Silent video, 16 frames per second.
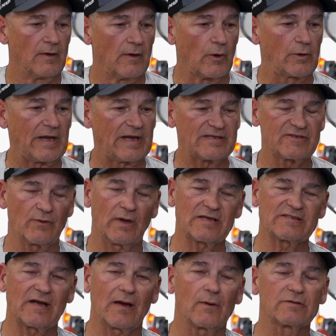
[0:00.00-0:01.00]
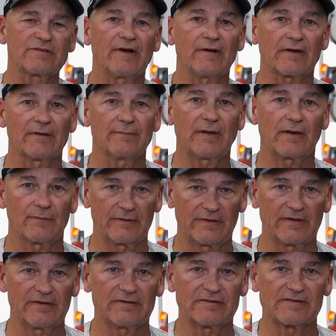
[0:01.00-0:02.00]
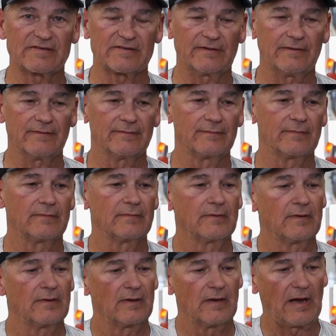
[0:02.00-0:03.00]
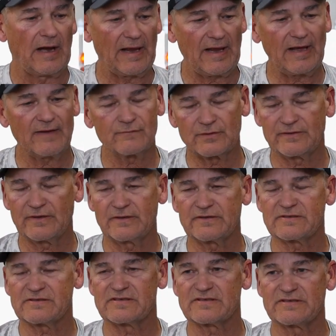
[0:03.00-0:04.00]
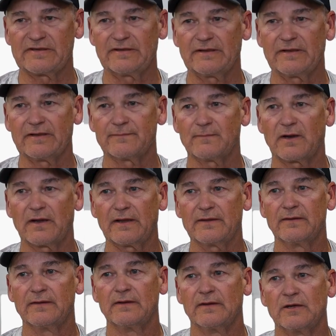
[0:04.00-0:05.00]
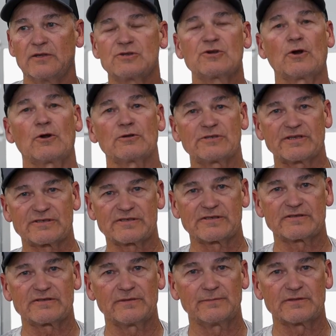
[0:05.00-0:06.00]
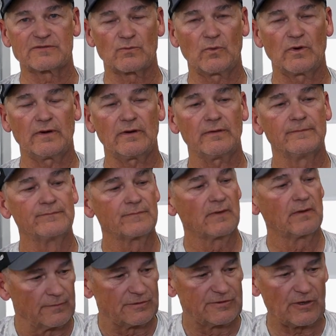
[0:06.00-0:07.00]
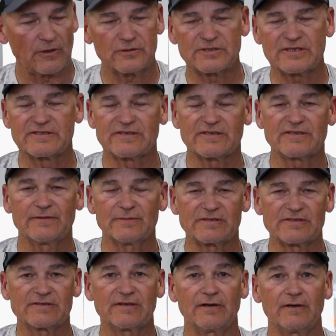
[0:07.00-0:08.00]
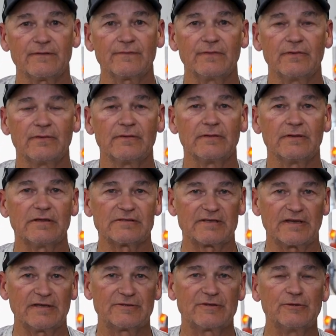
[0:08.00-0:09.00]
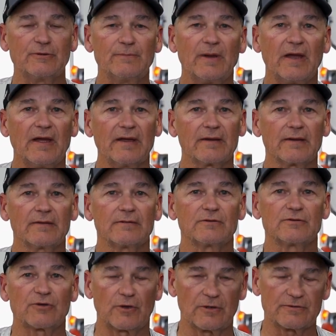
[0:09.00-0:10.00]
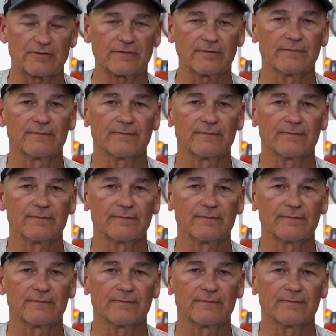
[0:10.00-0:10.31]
Okay, so as I was talking about redundancy, I have redundancy in my charging system as well. The charging system itself is a 2-bank charger.